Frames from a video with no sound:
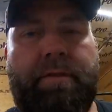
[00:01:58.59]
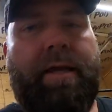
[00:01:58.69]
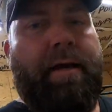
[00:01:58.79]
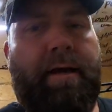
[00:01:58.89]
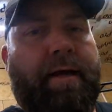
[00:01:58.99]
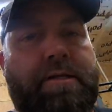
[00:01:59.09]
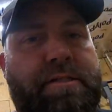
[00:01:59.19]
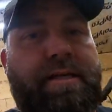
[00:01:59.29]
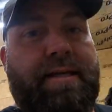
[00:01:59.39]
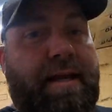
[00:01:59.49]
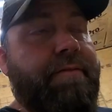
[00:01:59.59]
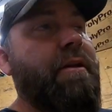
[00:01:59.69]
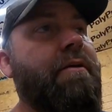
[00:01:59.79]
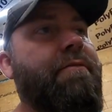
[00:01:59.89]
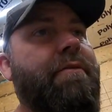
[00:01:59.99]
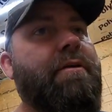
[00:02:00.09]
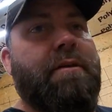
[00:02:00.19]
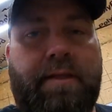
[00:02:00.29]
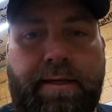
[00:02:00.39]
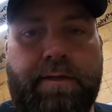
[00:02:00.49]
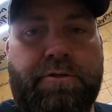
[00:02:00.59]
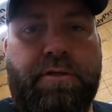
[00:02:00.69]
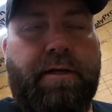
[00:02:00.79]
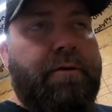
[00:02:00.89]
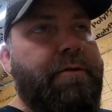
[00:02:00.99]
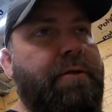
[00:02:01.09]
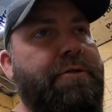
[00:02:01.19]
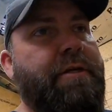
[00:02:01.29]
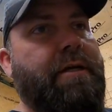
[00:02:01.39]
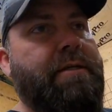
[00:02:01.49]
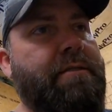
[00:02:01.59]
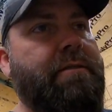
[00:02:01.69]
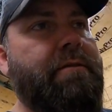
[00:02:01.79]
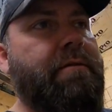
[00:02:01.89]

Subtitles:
yeah, I just didn't have enough linkage there to adjust.